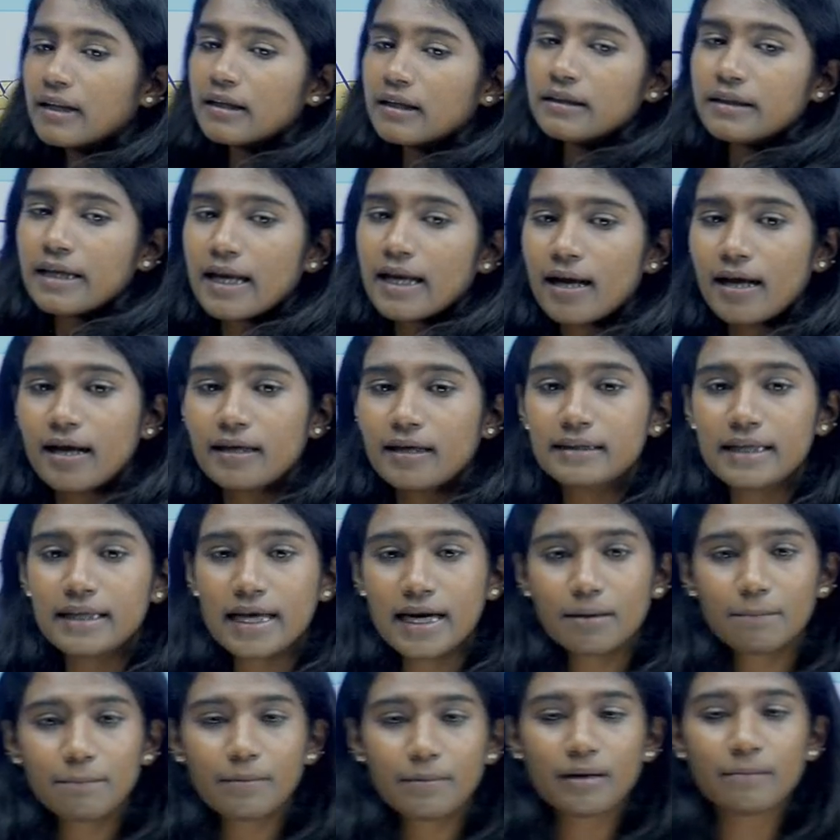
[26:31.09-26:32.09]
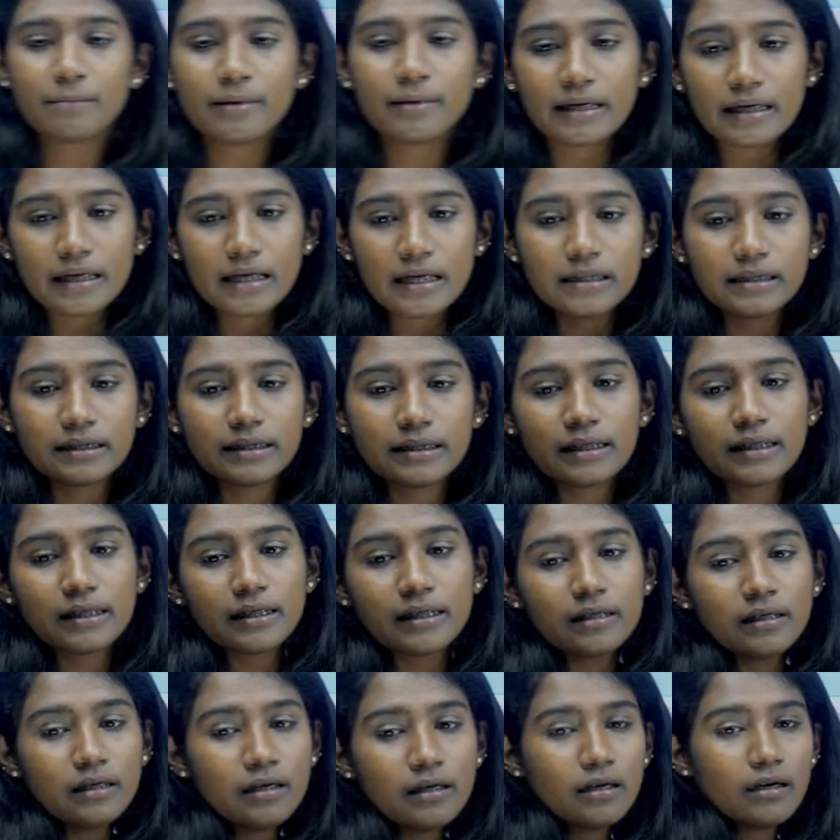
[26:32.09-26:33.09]
The cerebrum, it is
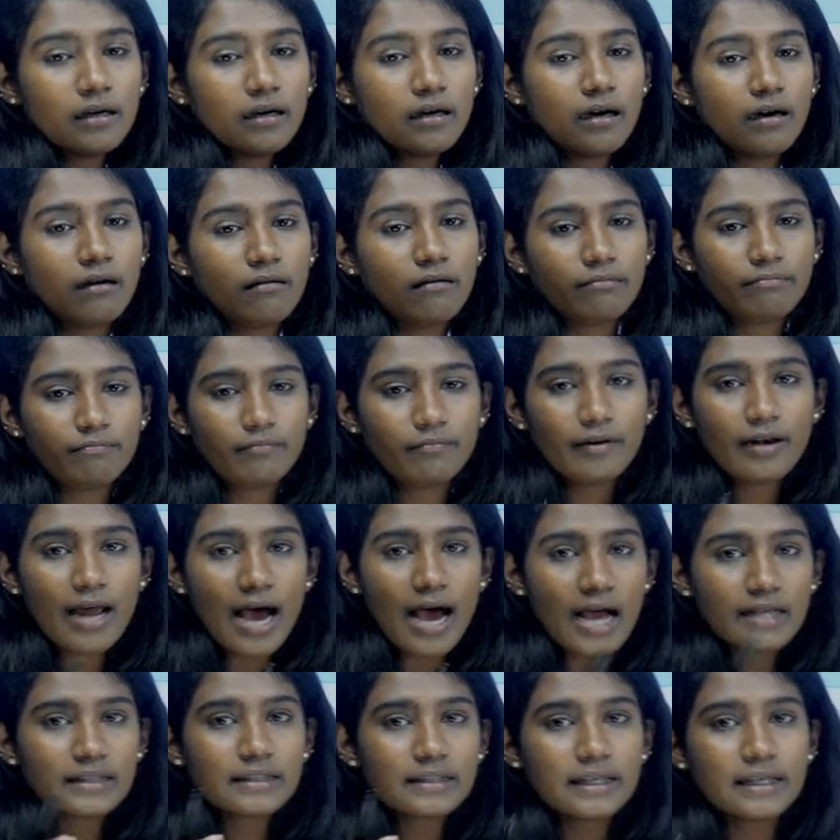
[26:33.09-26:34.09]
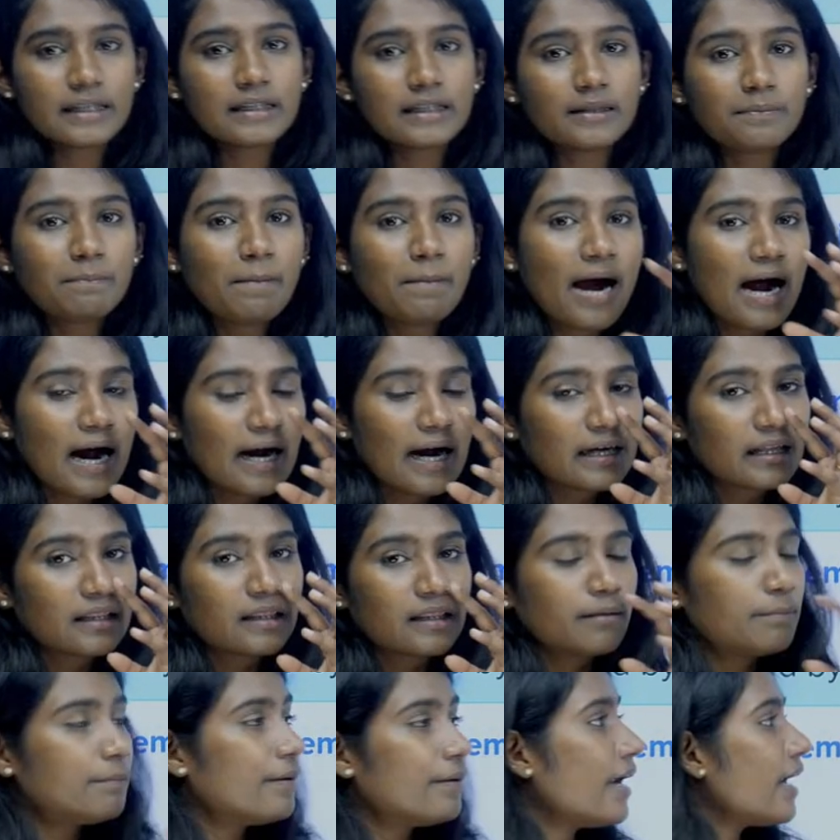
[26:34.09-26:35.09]
the largest part in
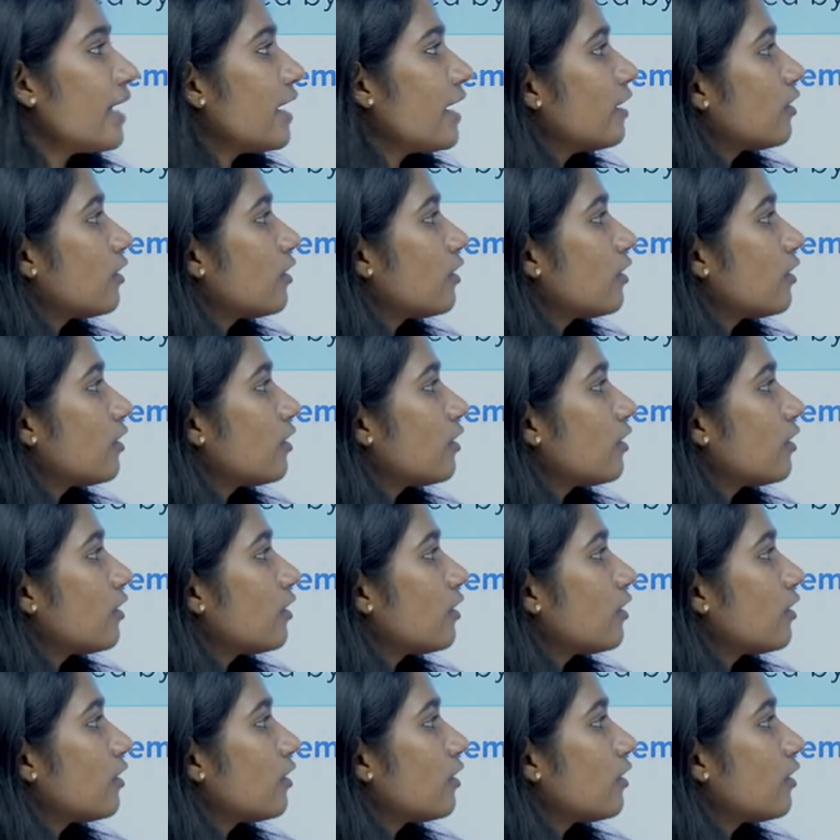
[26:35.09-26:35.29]
the brain.